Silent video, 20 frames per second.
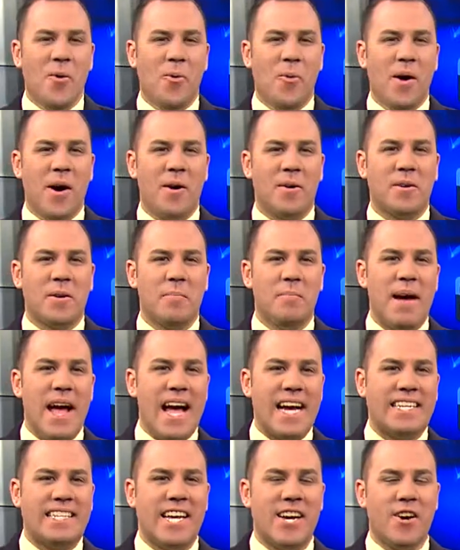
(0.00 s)
Welcome back.
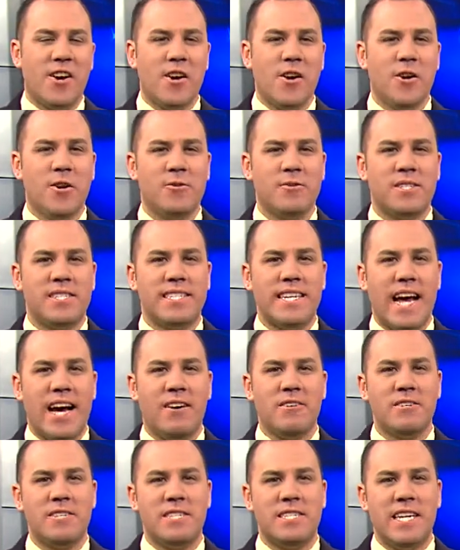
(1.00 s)
Terre Haute South
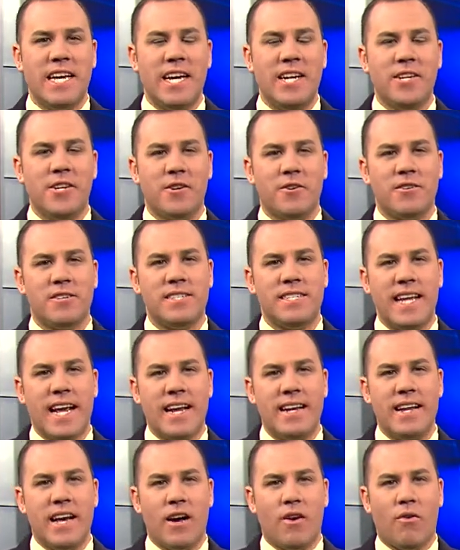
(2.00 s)
senior
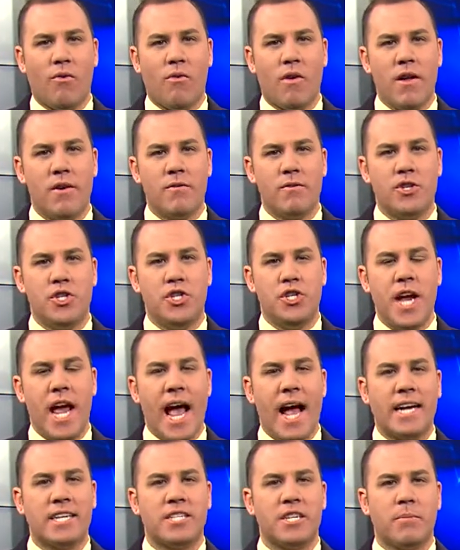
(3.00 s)
standout runner
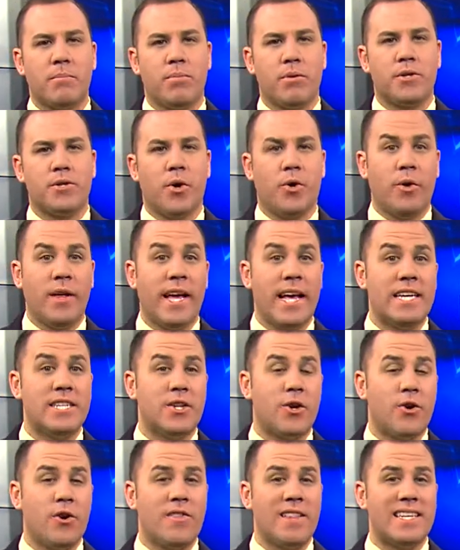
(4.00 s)
Jackson Bertoli has
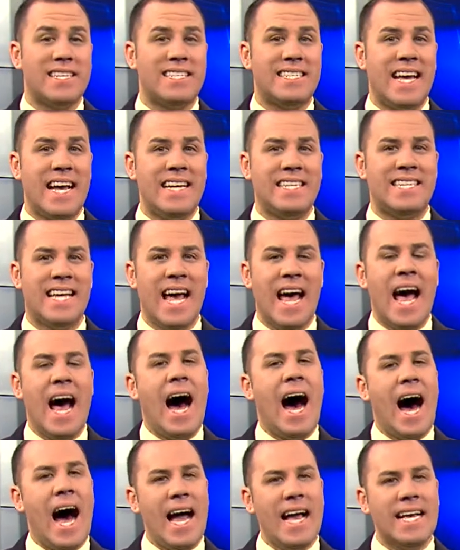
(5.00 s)
earned the state's
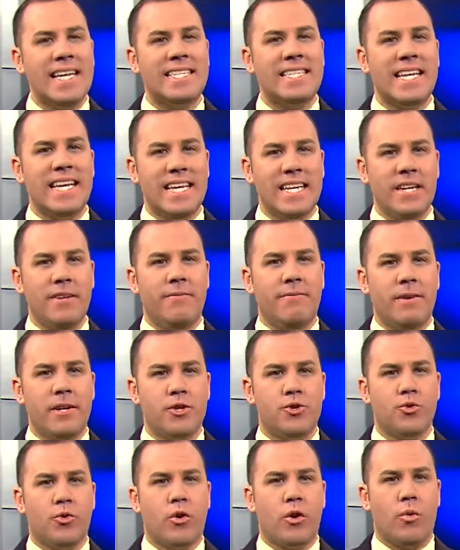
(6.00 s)
highest
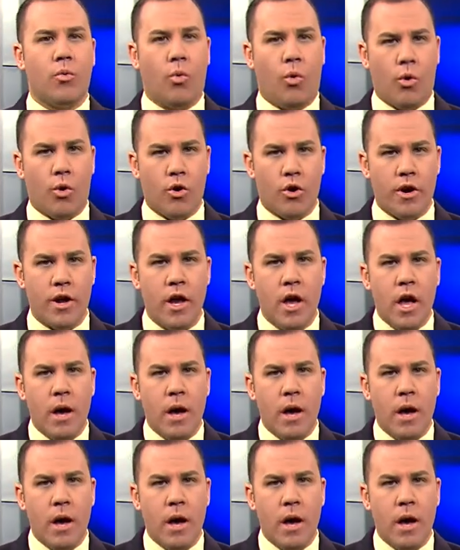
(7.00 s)
individual award.